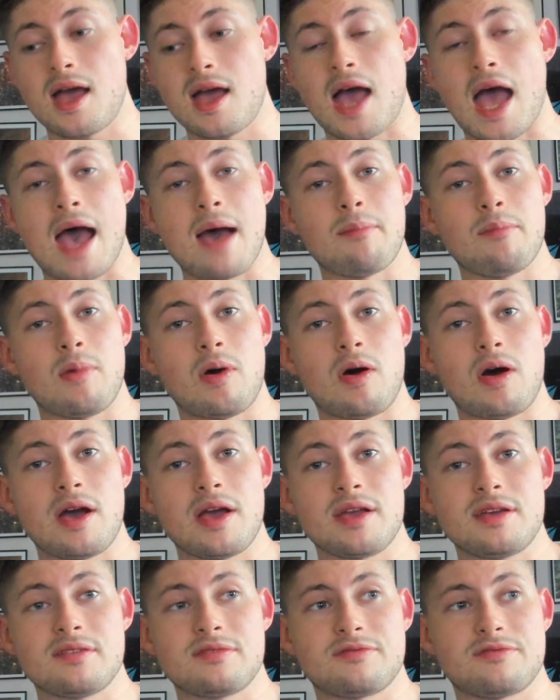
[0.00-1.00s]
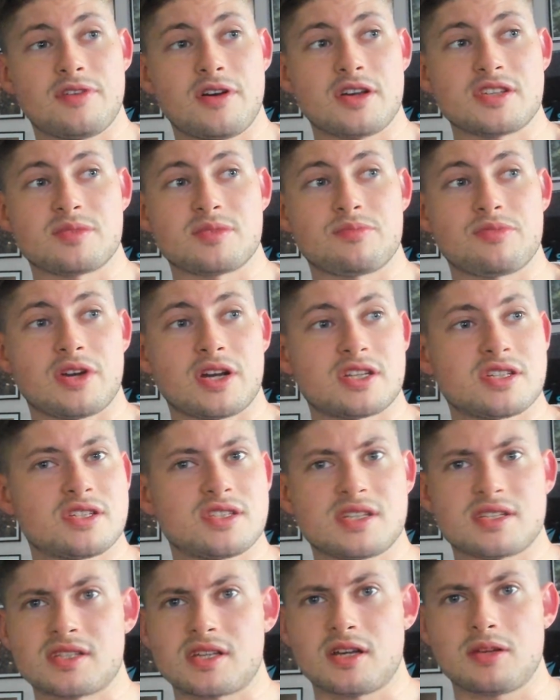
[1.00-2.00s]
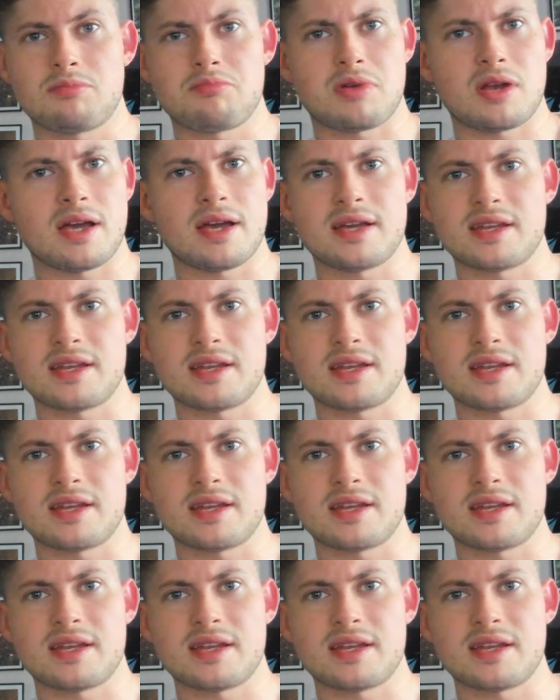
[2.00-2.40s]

and my first impressions as I play